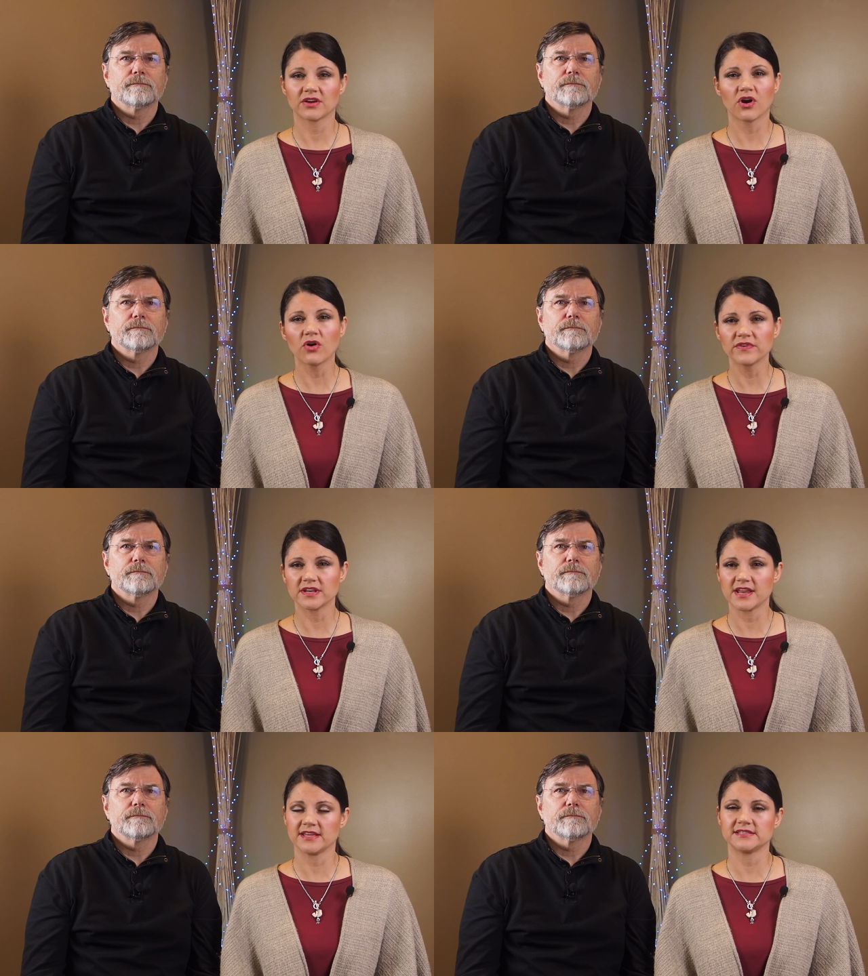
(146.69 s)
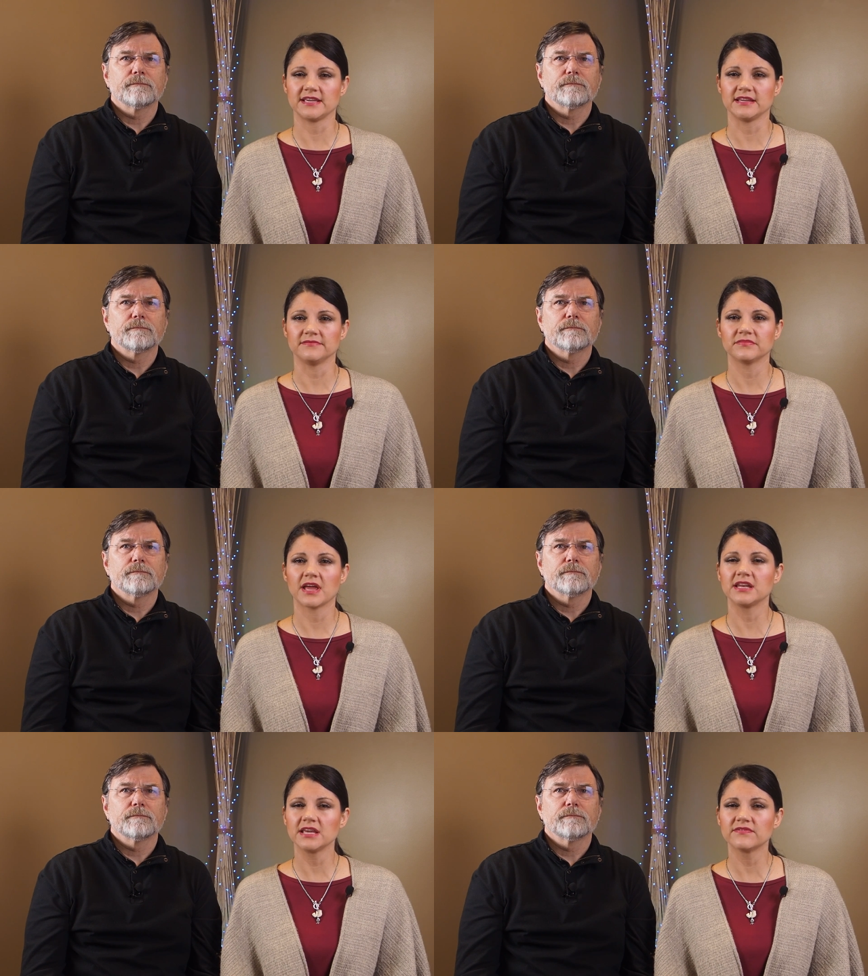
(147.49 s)
Speaker 1: COVID-19,
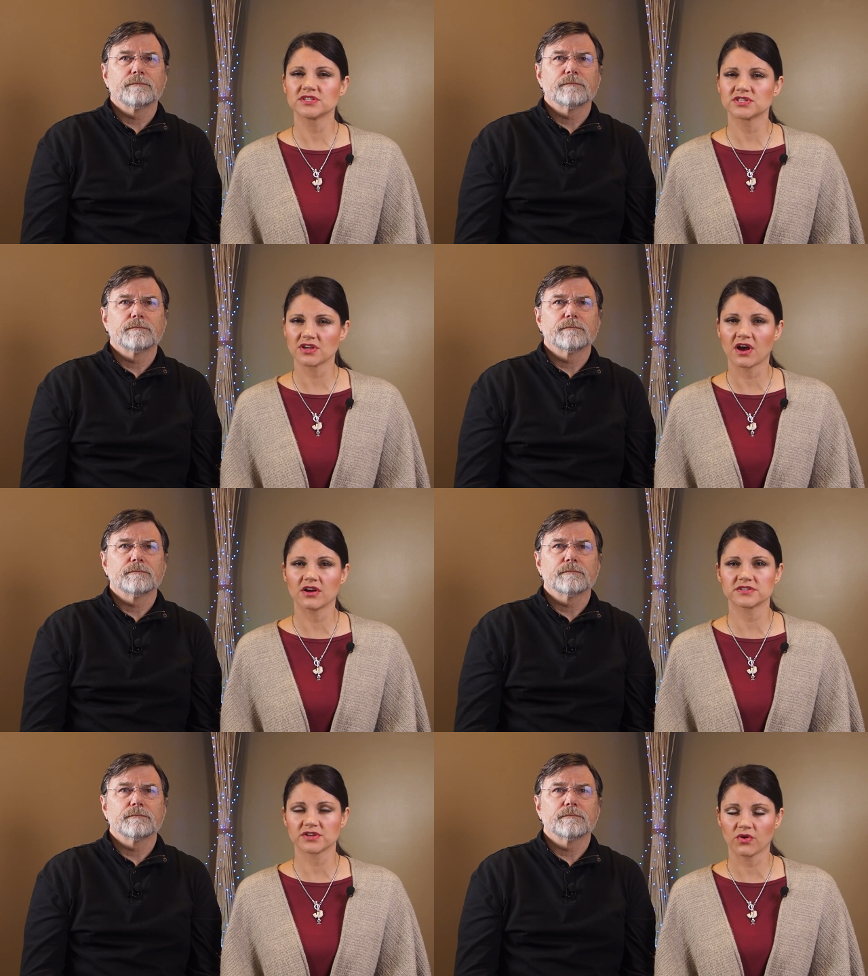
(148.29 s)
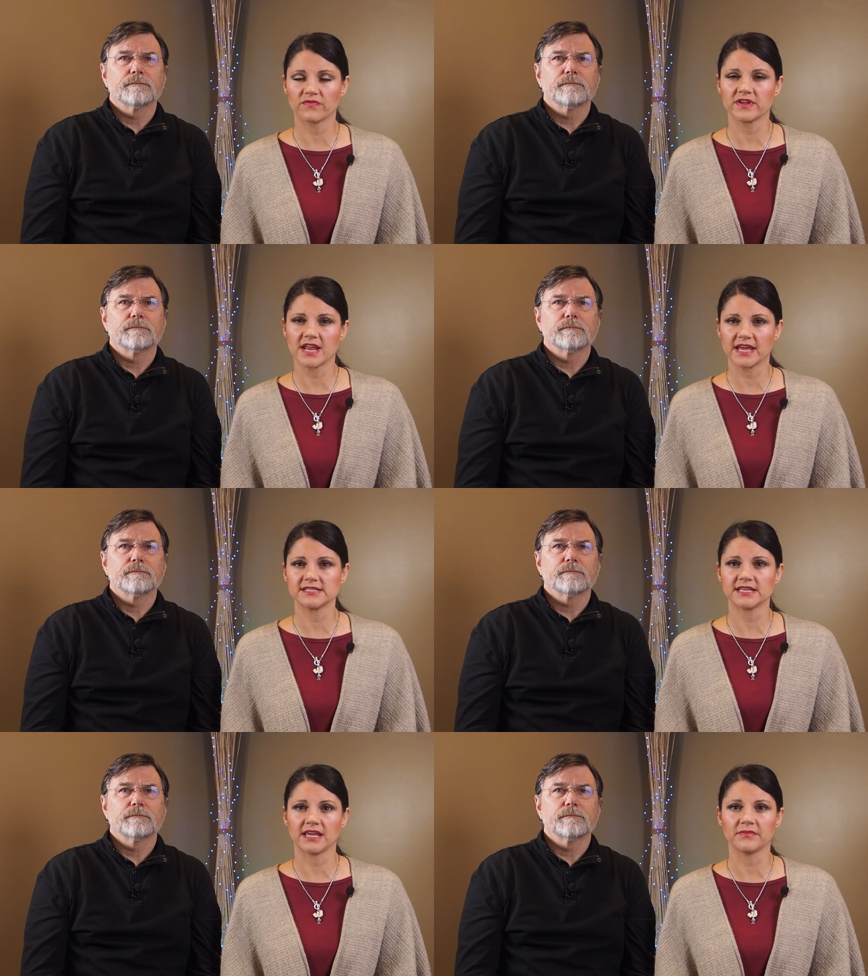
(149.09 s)
and even
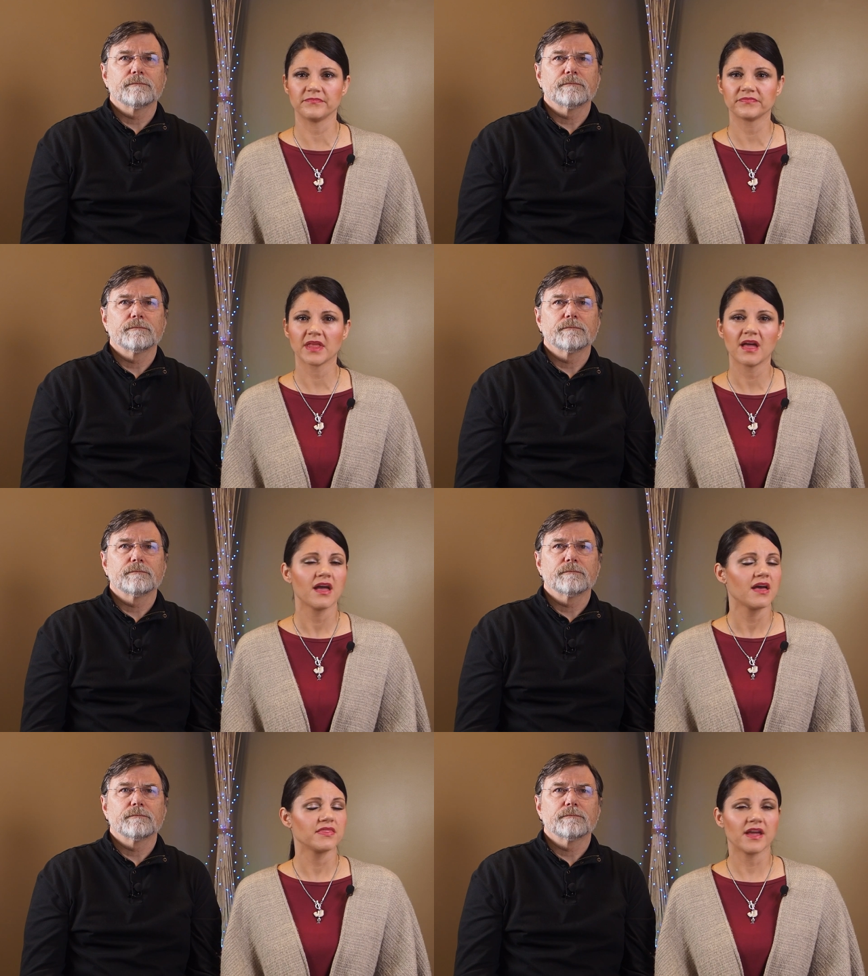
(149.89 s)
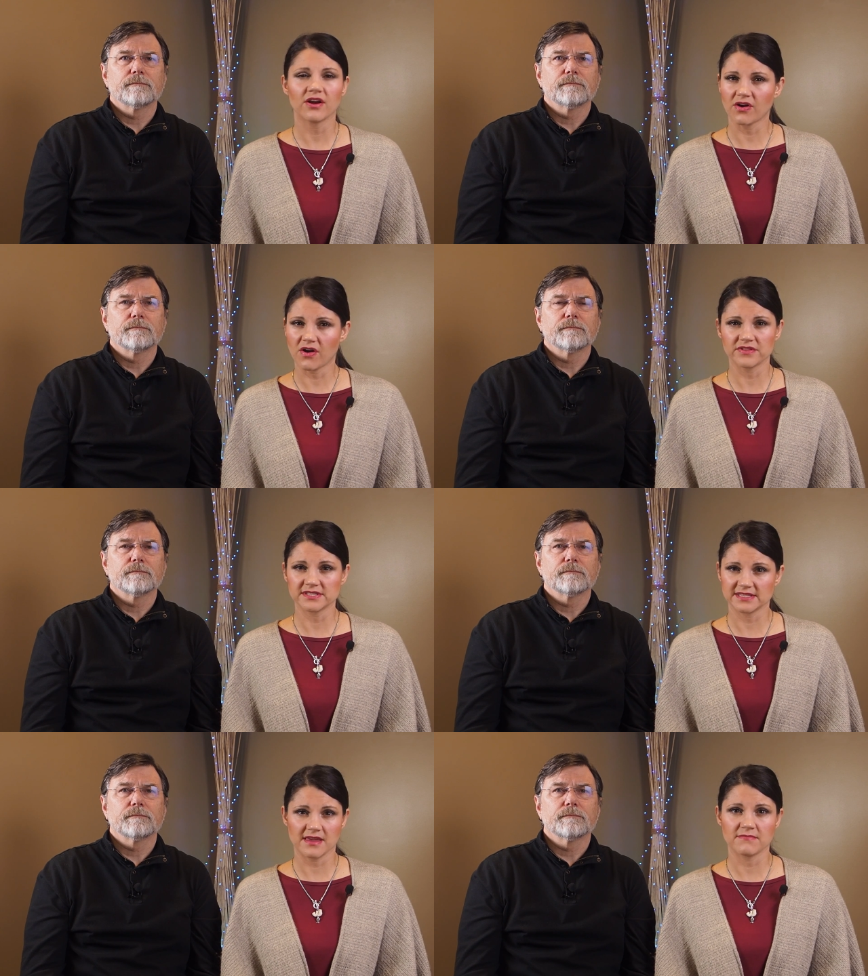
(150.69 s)
SARS-CoV-19. They are all the
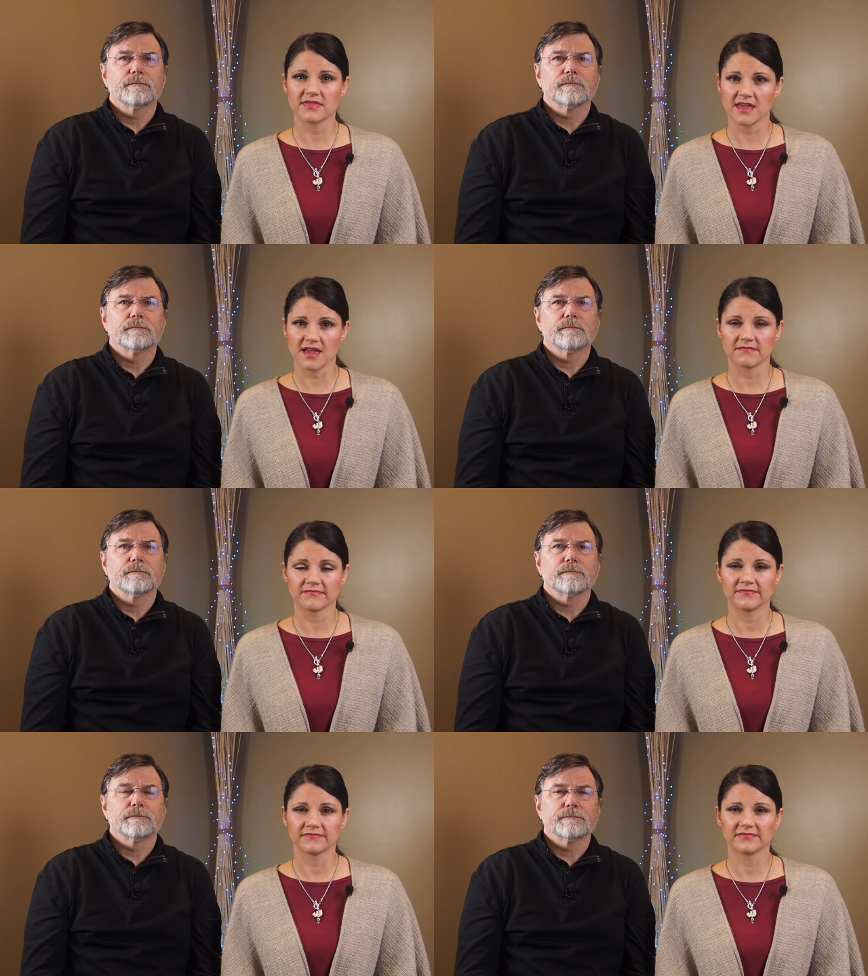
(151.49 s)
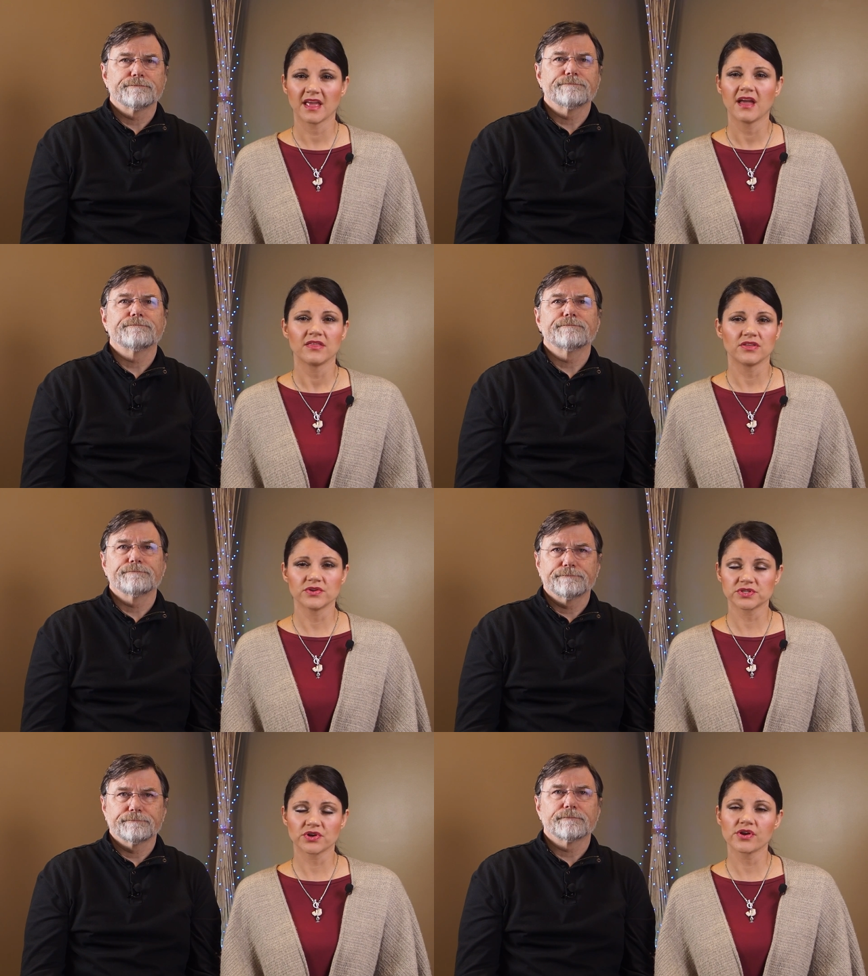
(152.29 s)
same thing. There
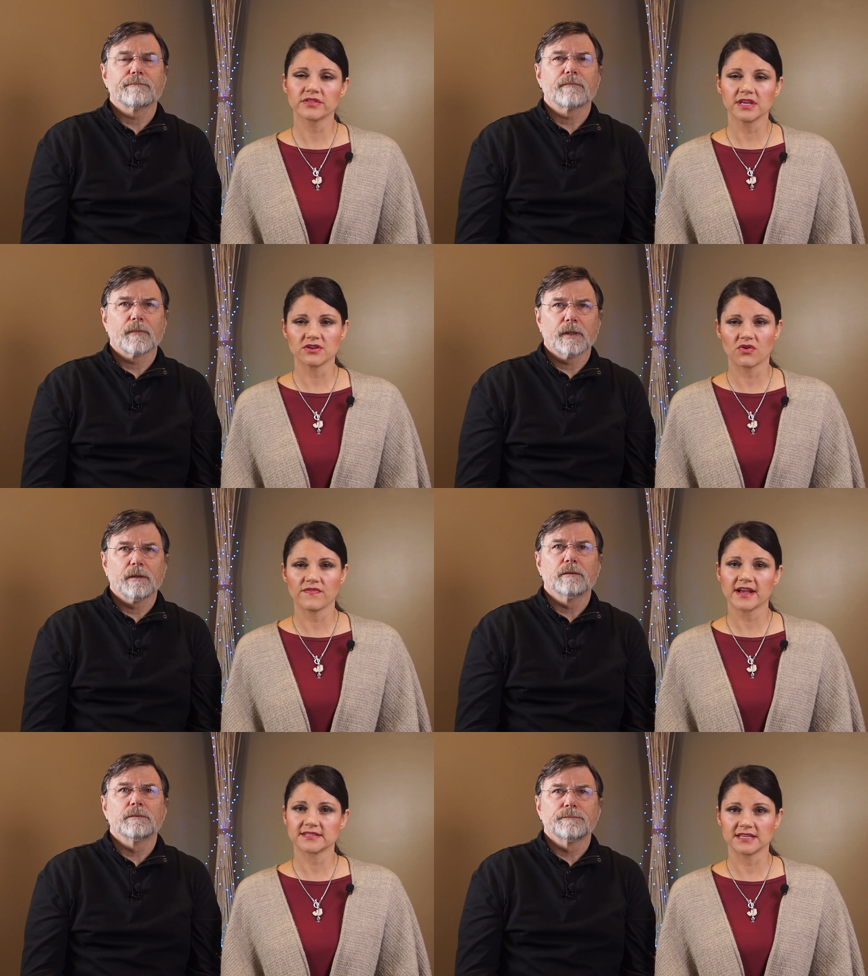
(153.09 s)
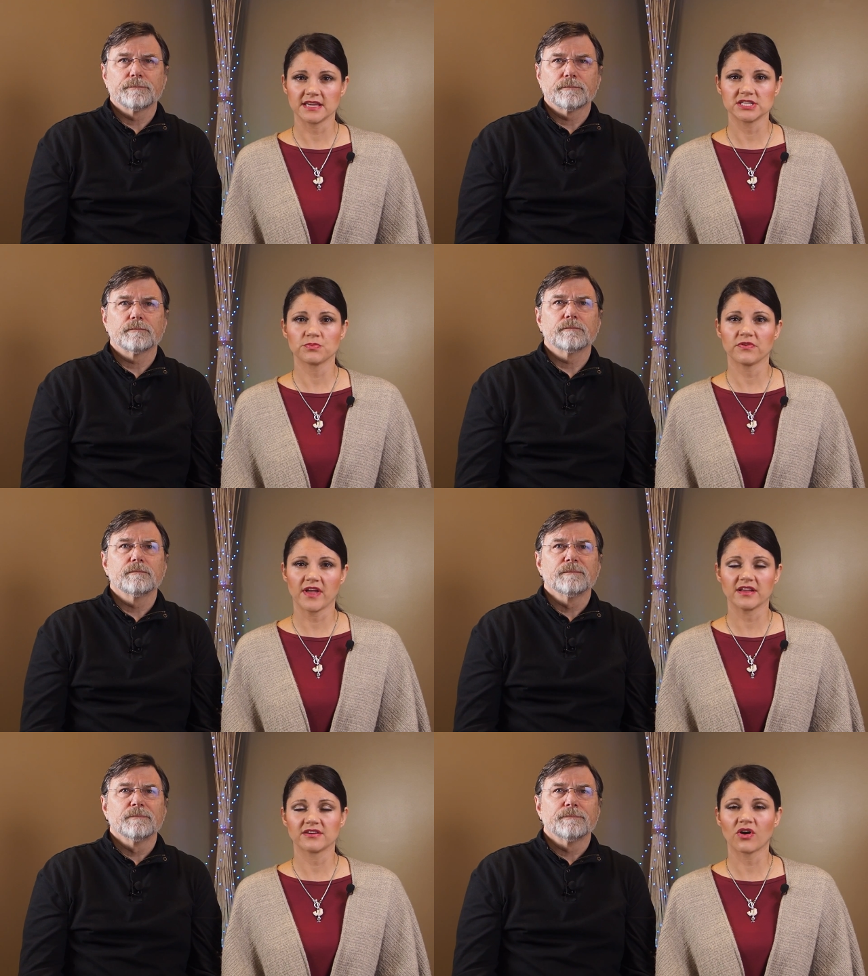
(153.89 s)
is currently no vaccine to prevent